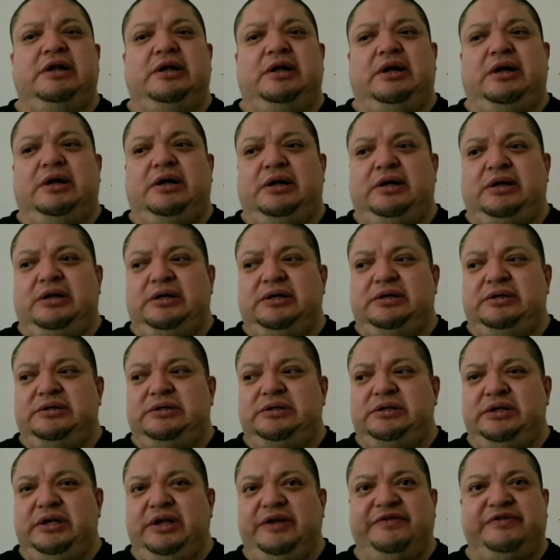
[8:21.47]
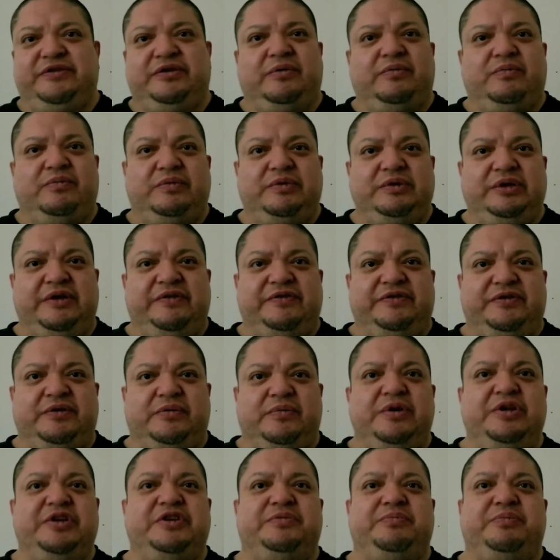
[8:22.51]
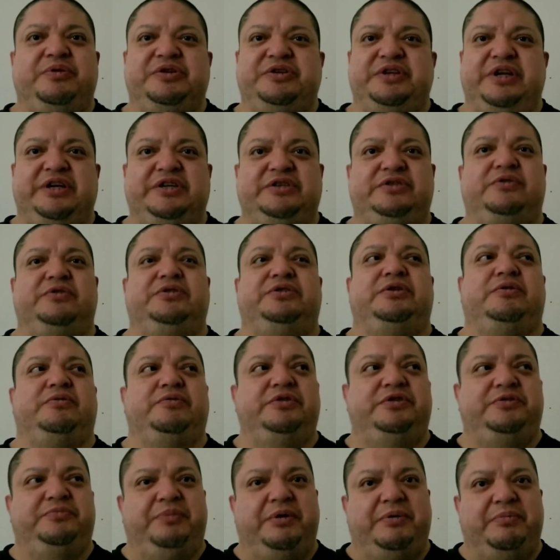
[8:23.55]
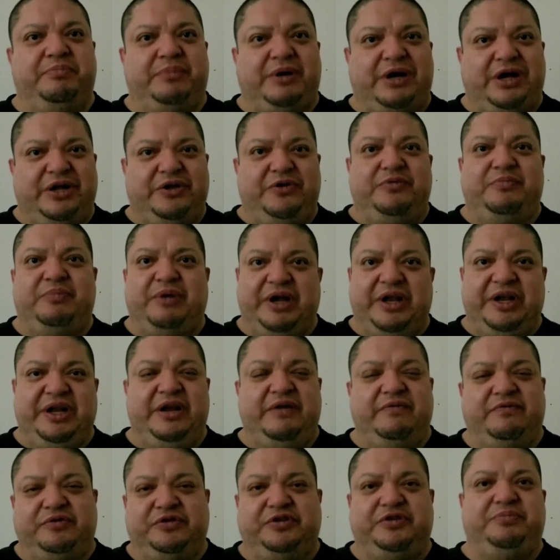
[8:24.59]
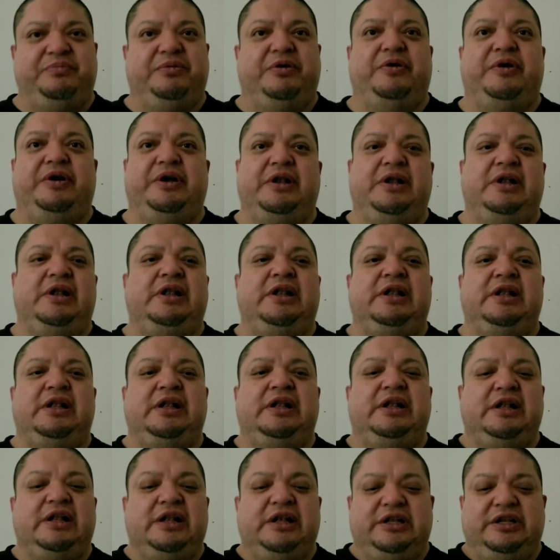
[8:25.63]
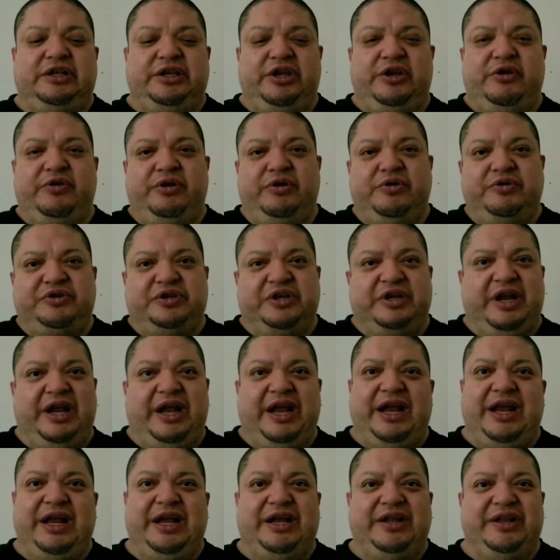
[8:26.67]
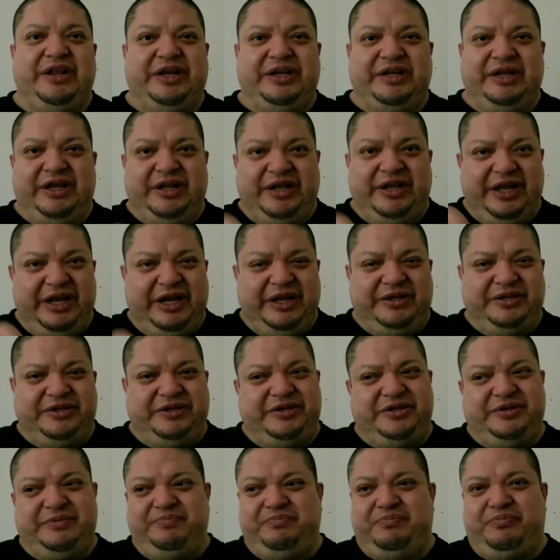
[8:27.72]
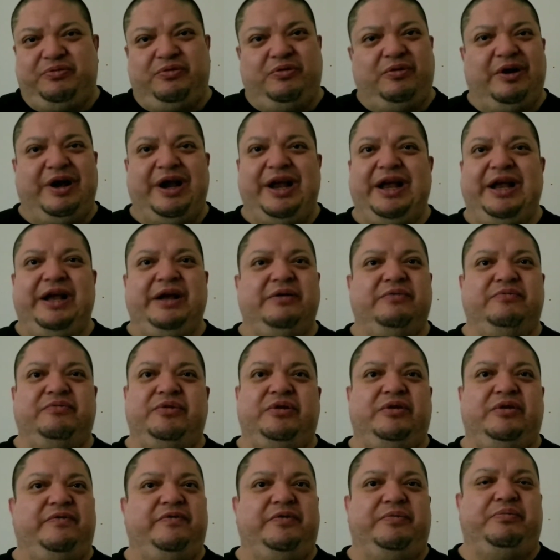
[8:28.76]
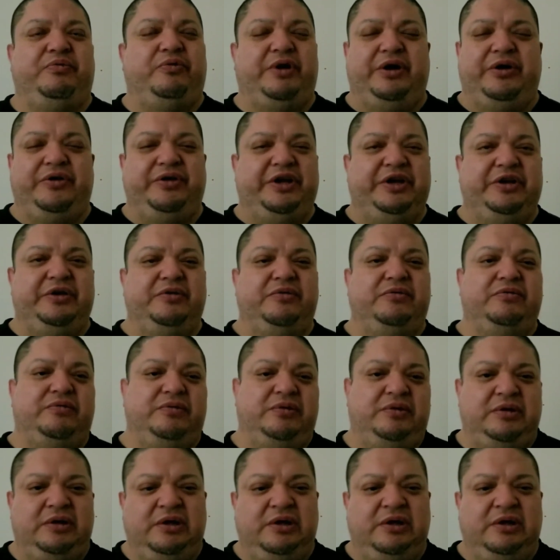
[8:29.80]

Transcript: Uh, if someone if someone is possessed or someone's been bothered by an evil spirit, you use an egg and they and they pray whatever prayer they do.